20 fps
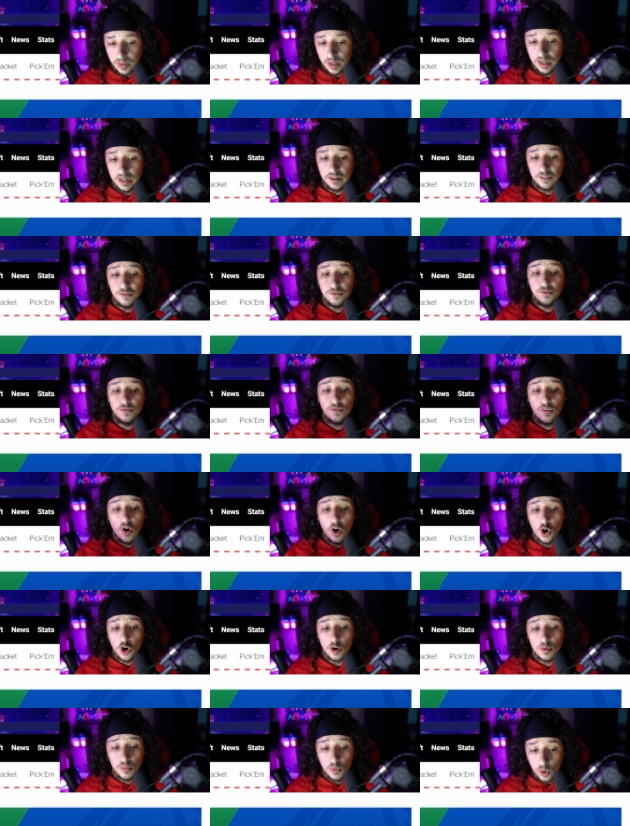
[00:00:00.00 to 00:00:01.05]
and a
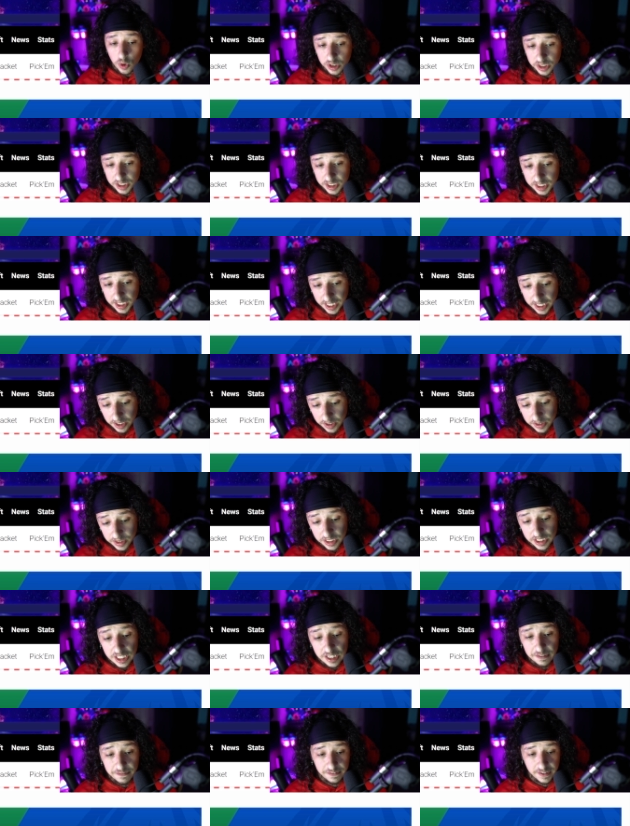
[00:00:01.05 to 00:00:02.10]
far more skilled
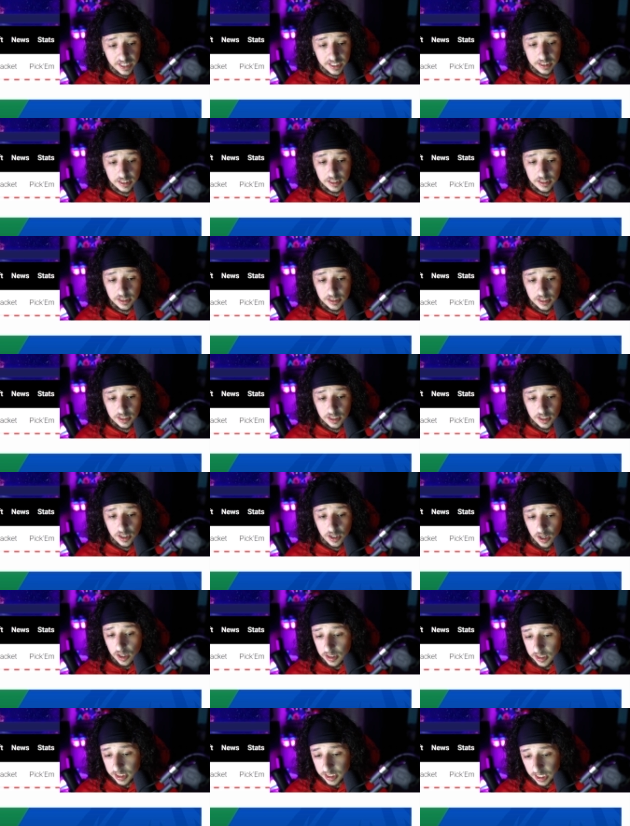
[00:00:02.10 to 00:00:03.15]
defense
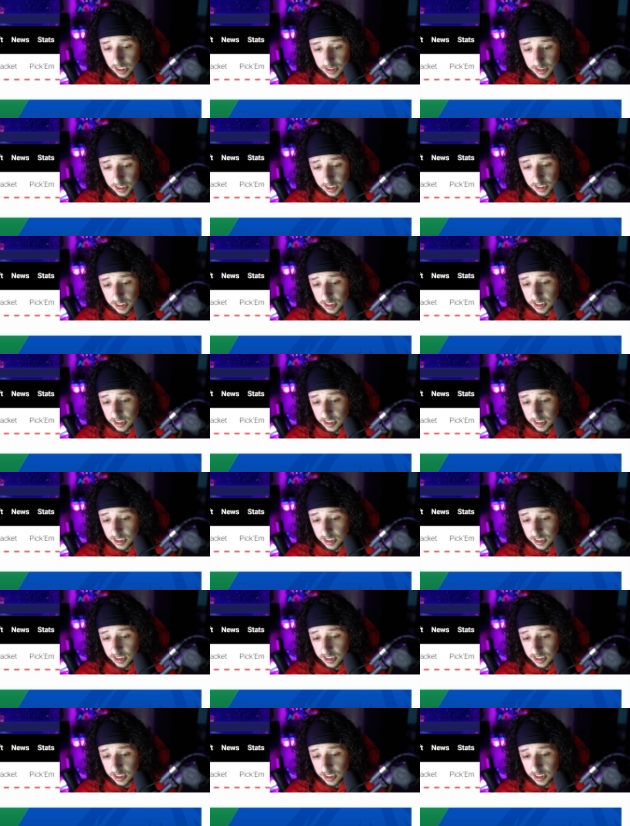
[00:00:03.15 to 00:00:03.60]
on the Celtics.